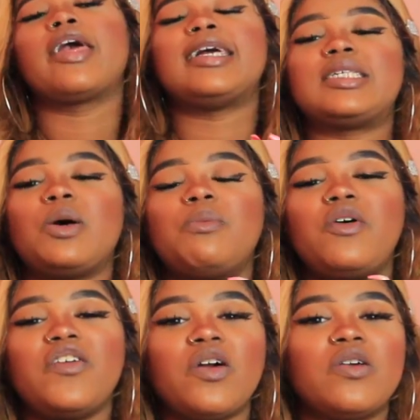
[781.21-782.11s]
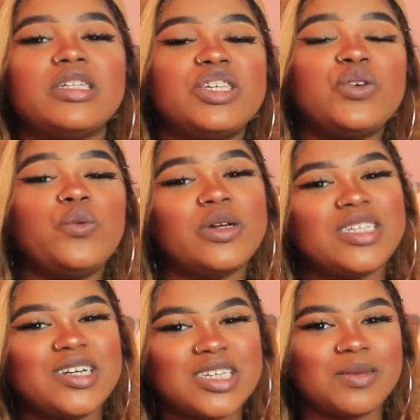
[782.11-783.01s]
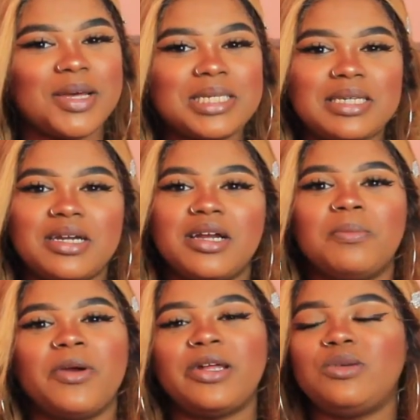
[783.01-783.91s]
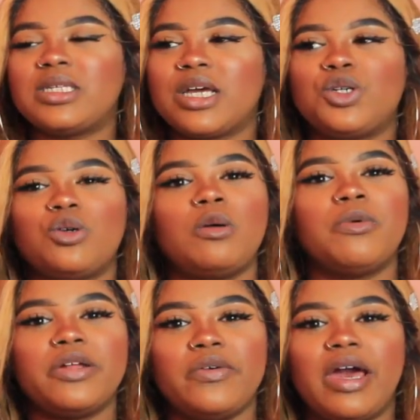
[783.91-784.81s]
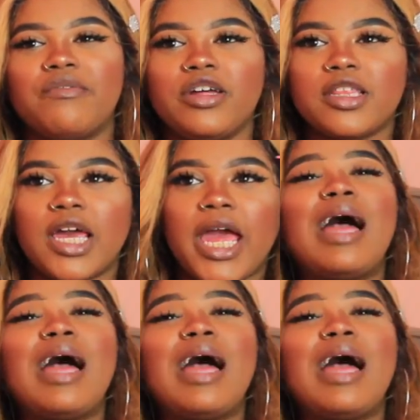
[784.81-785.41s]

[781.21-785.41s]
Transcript: Okay, so moving on to winter semester, brand new schedule, brand new everything.